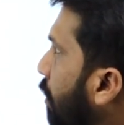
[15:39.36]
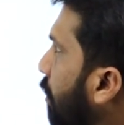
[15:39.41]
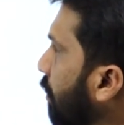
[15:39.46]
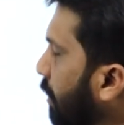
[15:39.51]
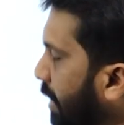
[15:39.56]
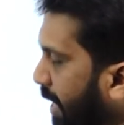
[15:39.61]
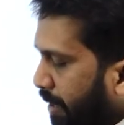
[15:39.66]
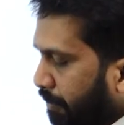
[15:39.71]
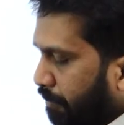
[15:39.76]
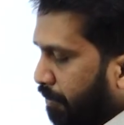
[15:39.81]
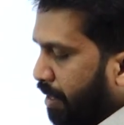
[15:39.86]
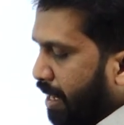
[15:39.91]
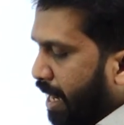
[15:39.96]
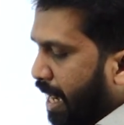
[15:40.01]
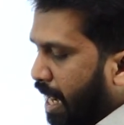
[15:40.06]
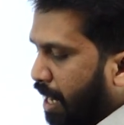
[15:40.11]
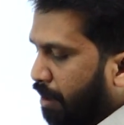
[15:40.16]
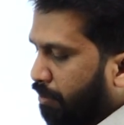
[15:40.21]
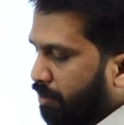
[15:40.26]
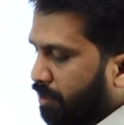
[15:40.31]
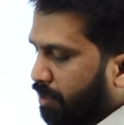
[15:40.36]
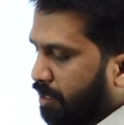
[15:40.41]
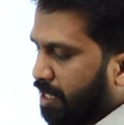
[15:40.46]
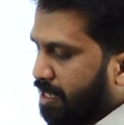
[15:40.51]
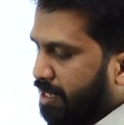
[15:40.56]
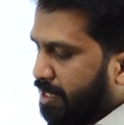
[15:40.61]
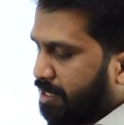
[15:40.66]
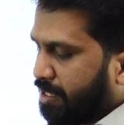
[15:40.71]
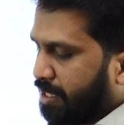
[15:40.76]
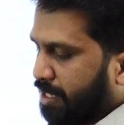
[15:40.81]
Then we have
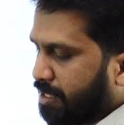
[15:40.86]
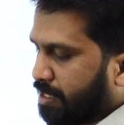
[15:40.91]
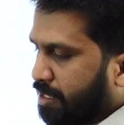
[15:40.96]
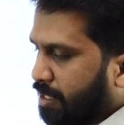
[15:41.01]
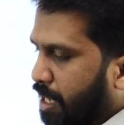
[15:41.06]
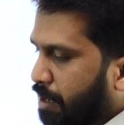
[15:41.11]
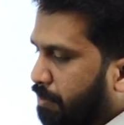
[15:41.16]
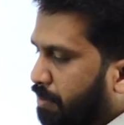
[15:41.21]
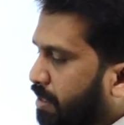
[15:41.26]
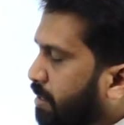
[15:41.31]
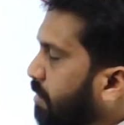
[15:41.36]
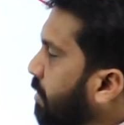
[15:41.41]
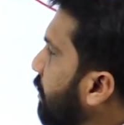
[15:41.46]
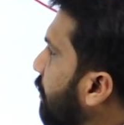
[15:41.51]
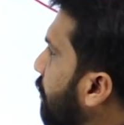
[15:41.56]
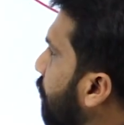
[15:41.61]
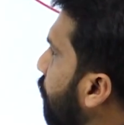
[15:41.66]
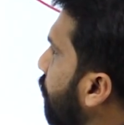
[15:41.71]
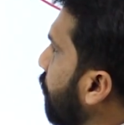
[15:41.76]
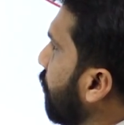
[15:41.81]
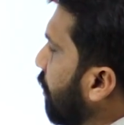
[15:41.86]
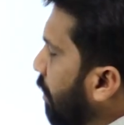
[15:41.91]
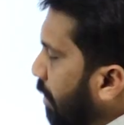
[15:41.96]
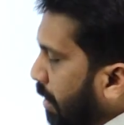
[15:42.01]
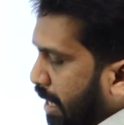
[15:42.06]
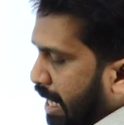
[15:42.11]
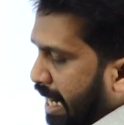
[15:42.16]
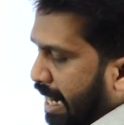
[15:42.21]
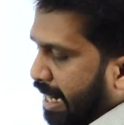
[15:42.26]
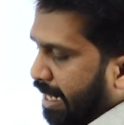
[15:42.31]
three thousand six hundred
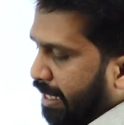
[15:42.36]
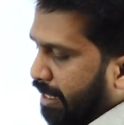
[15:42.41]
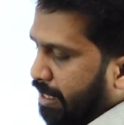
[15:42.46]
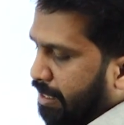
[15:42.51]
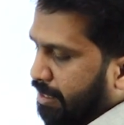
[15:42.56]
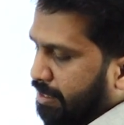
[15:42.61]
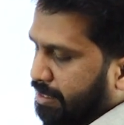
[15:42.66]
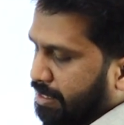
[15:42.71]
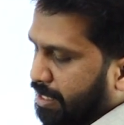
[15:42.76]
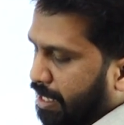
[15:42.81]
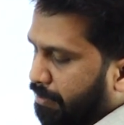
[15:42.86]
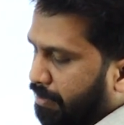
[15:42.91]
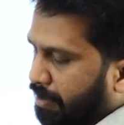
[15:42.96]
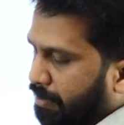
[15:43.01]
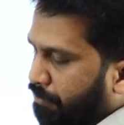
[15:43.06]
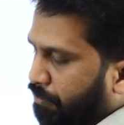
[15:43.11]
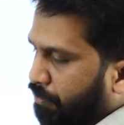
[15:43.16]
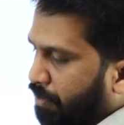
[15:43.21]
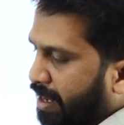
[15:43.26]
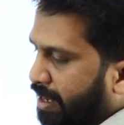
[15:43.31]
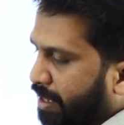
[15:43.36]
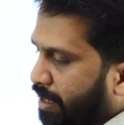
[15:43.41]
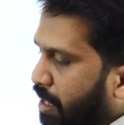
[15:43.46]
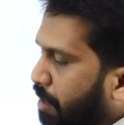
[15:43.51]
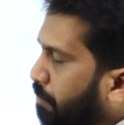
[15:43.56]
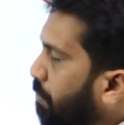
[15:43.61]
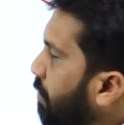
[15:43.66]
and seven thousand five